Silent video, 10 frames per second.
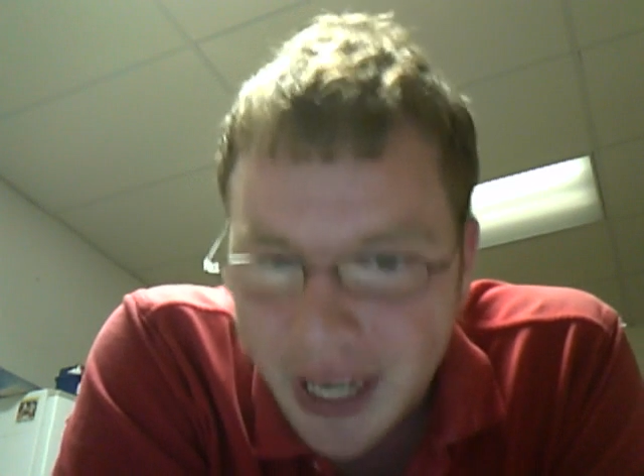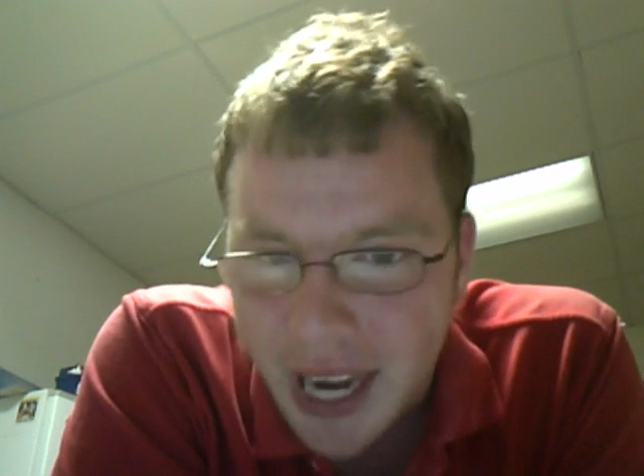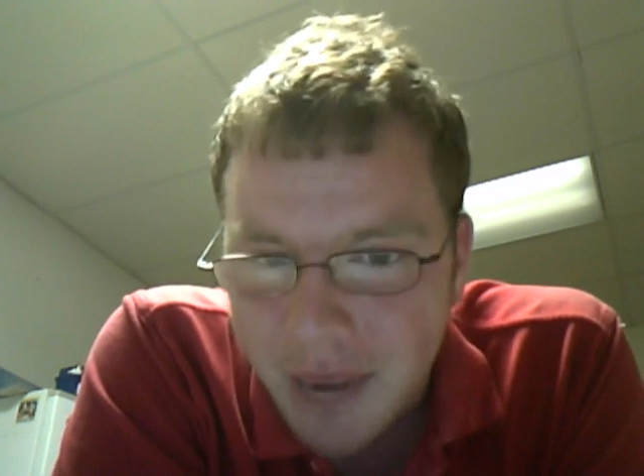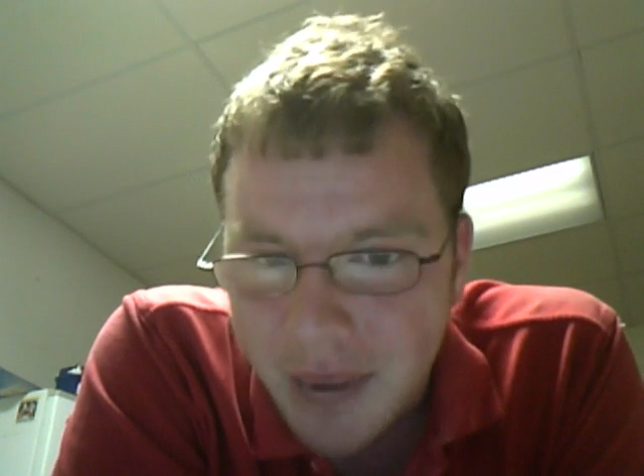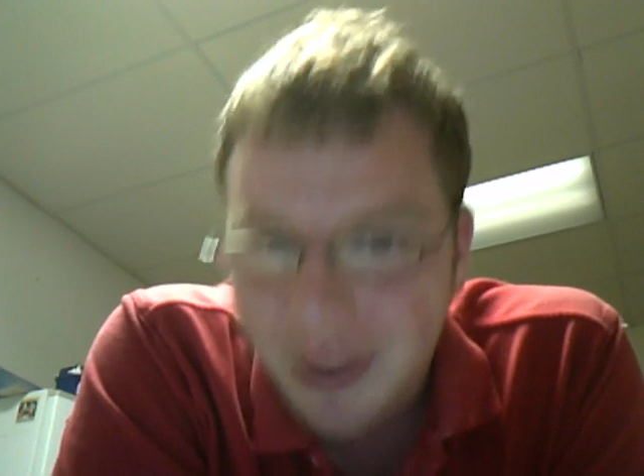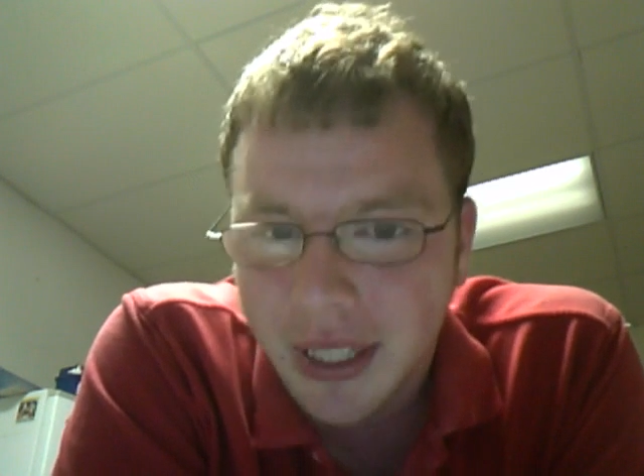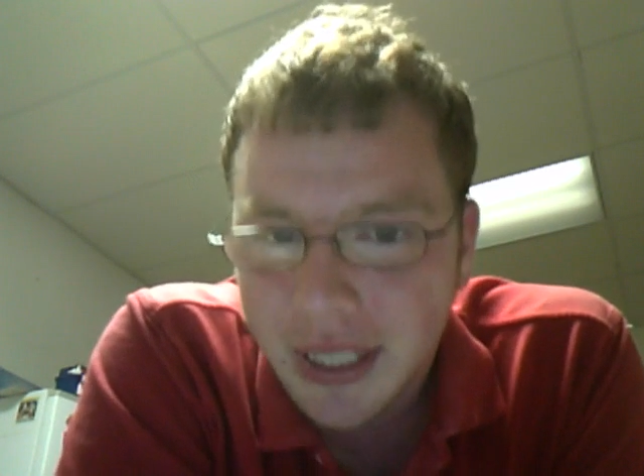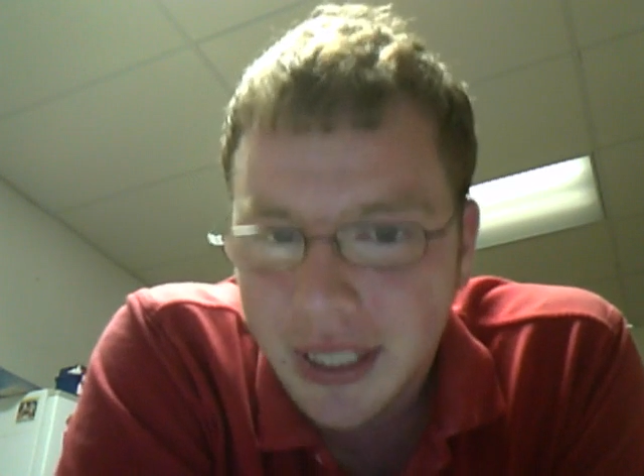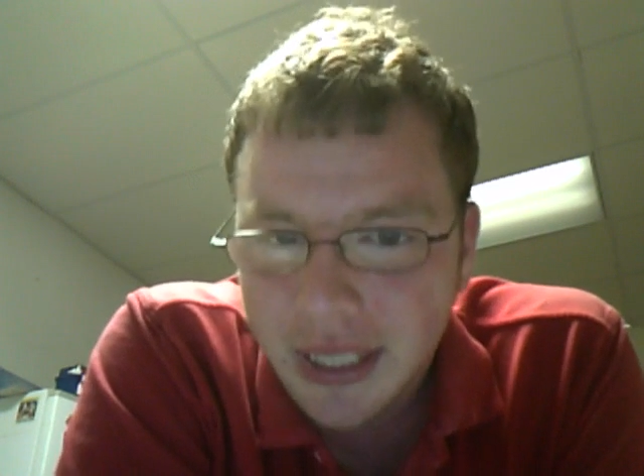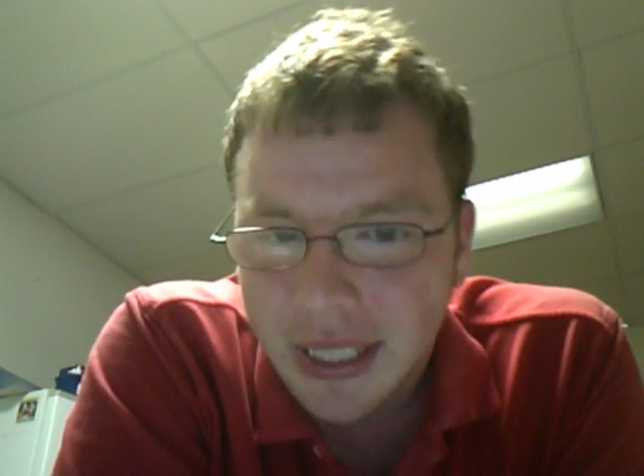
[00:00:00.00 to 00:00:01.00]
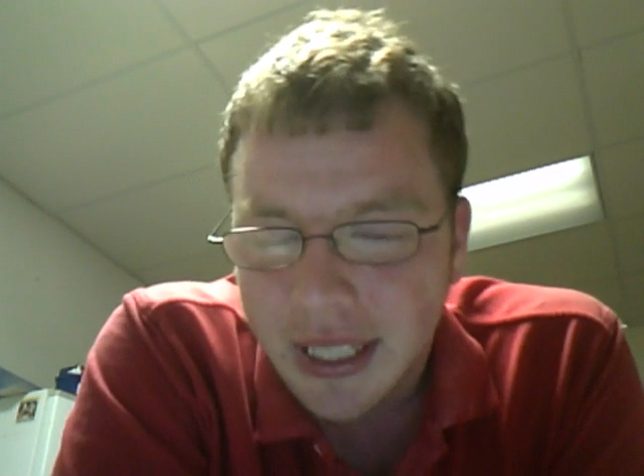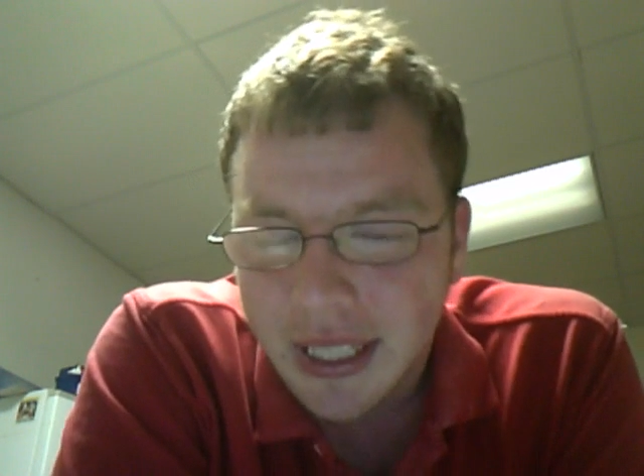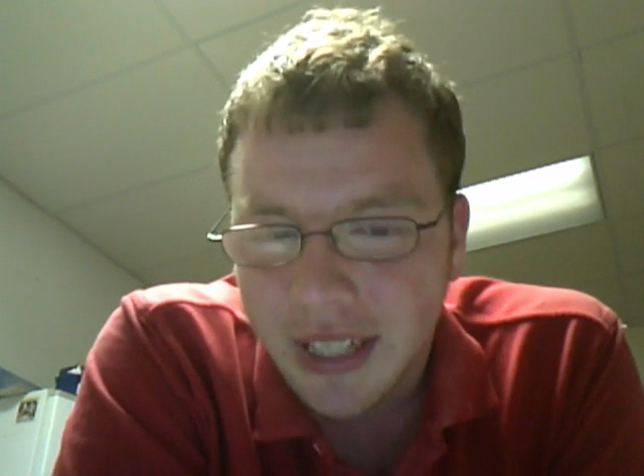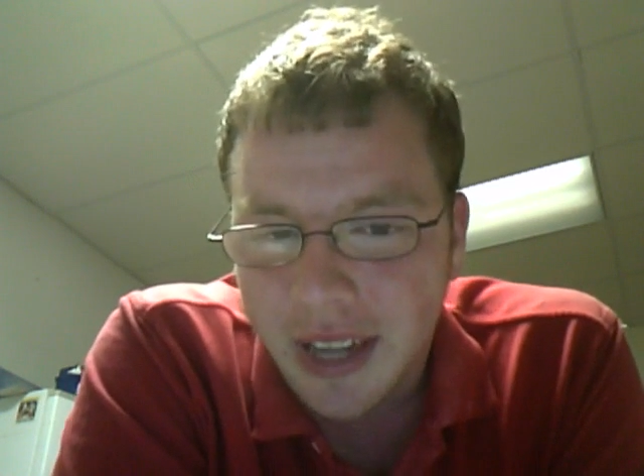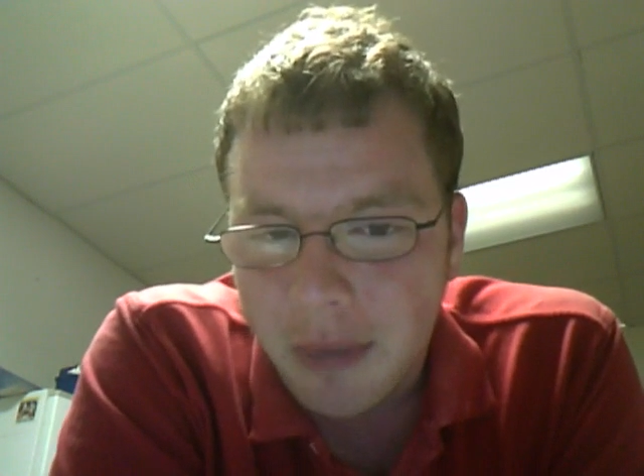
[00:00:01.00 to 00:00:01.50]
game,
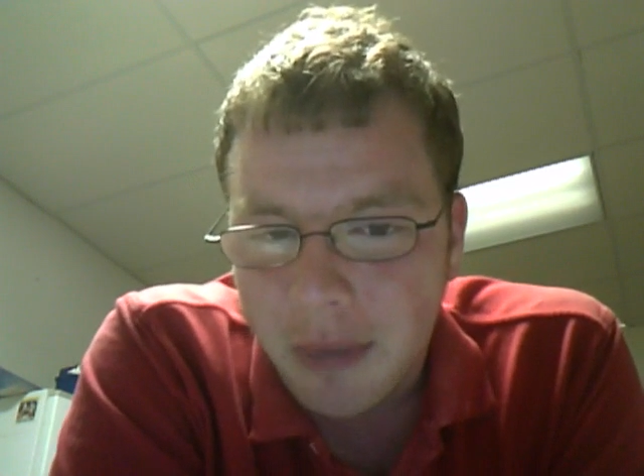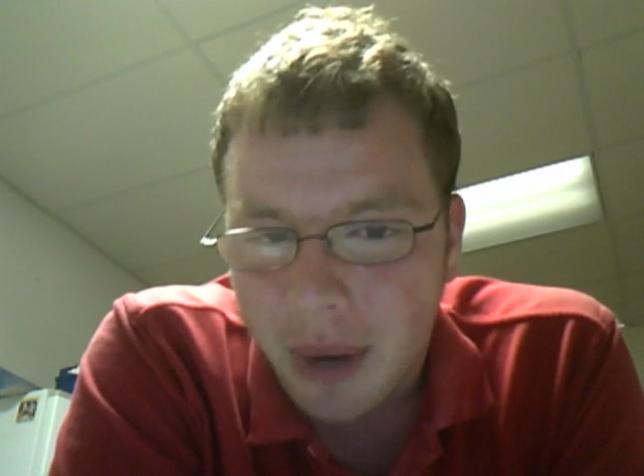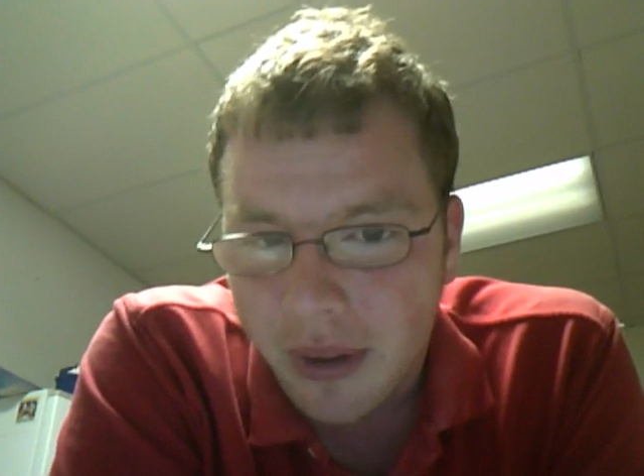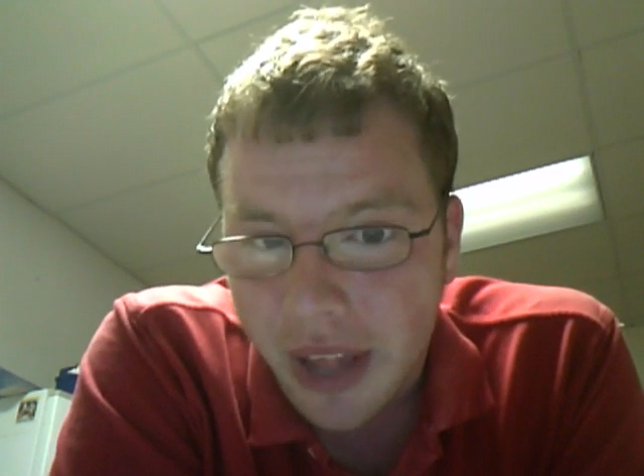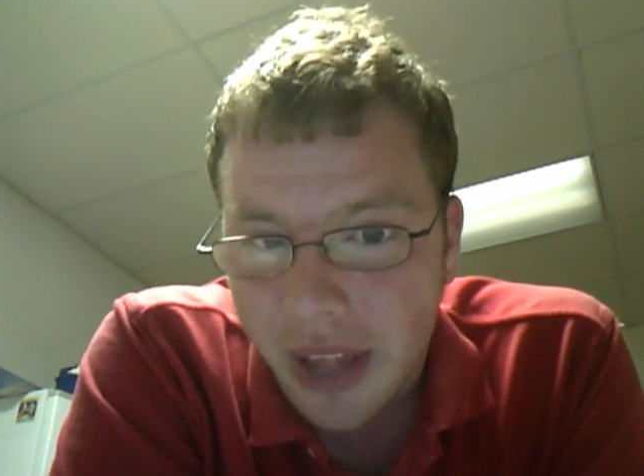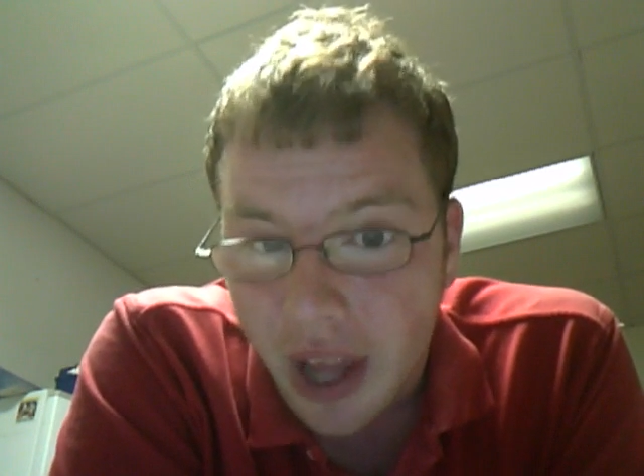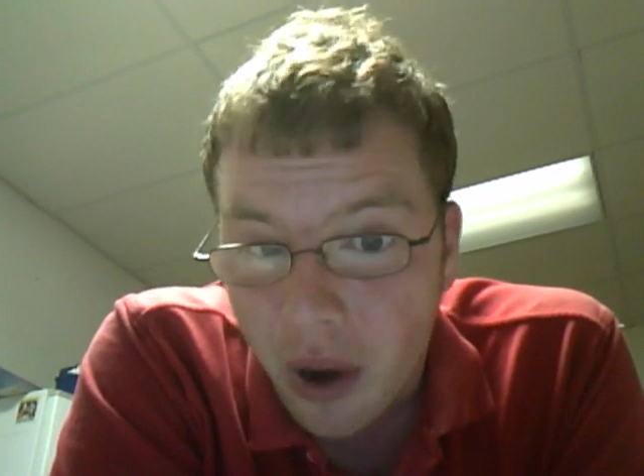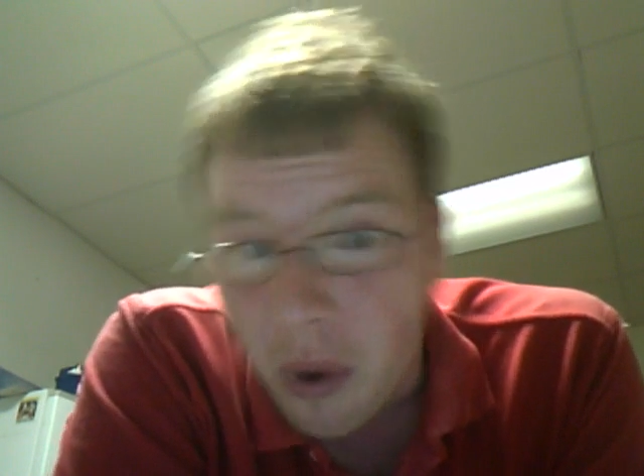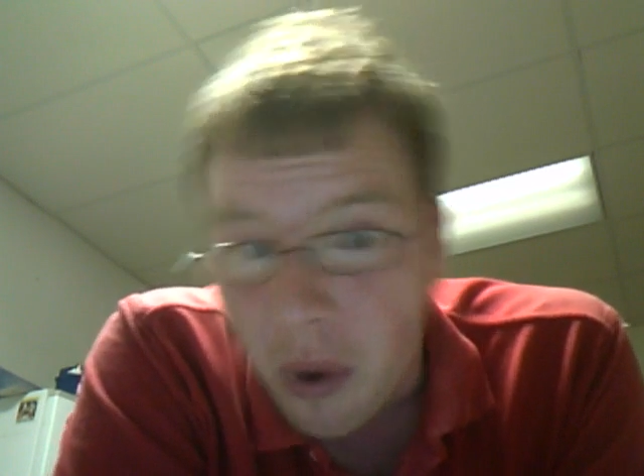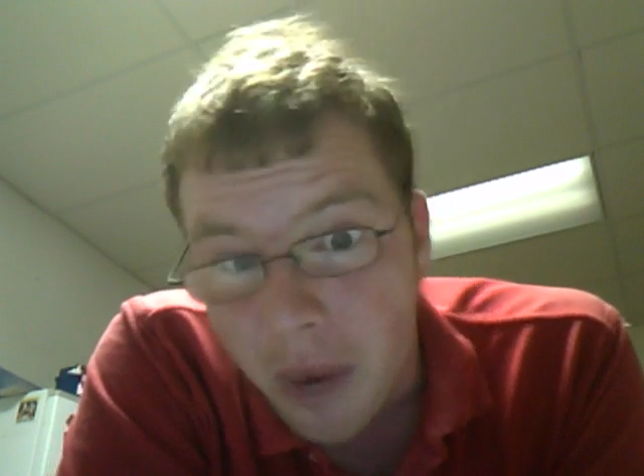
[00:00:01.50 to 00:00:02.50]
and they probably say, "Oh